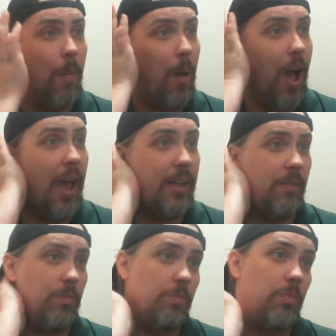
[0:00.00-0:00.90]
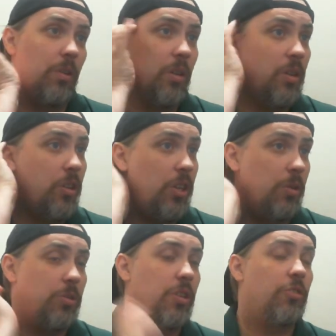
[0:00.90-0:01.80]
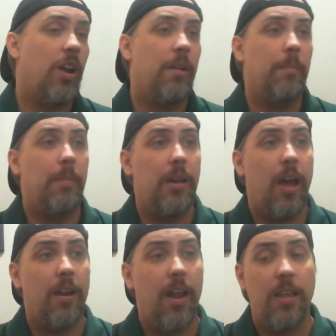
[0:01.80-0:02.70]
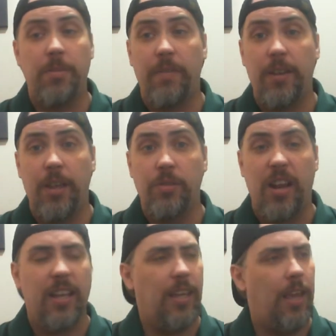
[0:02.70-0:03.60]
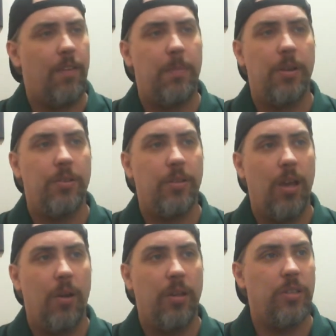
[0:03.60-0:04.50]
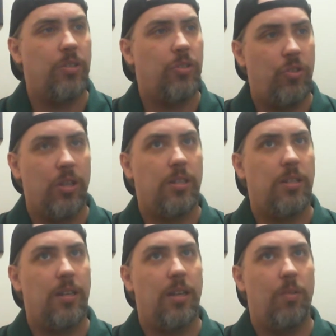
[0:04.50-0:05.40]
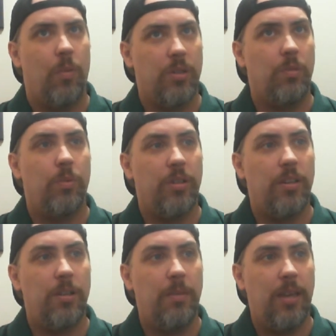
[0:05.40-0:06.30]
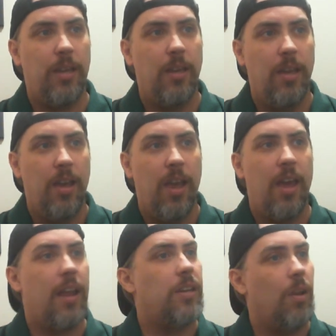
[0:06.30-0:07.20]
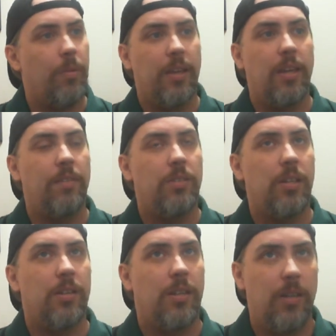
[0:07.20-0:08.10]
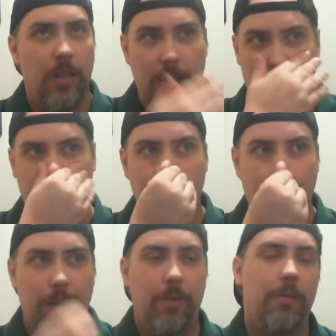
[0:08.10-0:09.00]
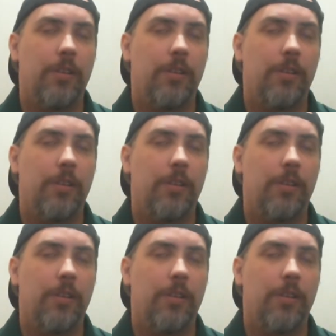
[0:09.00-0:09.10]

I used to try to monetize my videos, and I gave up years ago because it just wasn't worth it to me, and I don't think it gives you anything to you.